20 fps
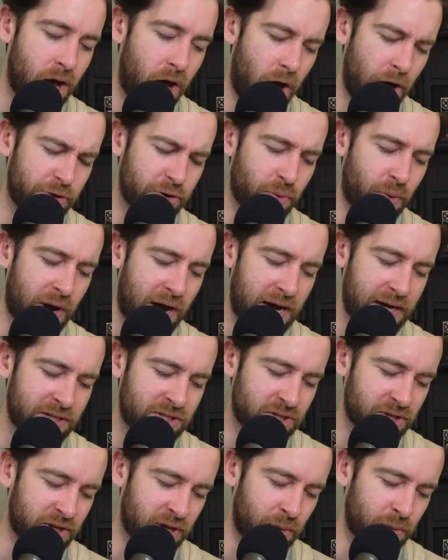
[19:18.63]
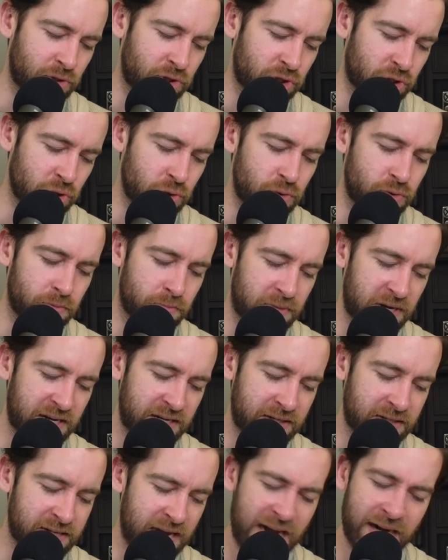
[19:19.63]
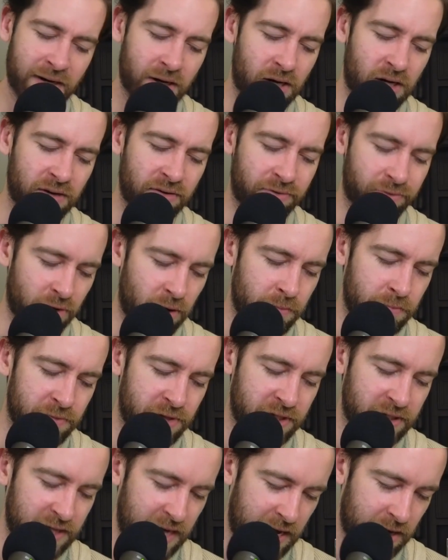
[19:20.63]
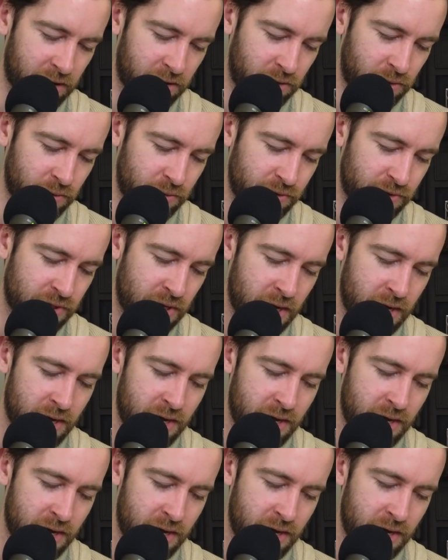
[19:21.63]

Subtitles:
Otherwise, they would soon be dangling from the gallows.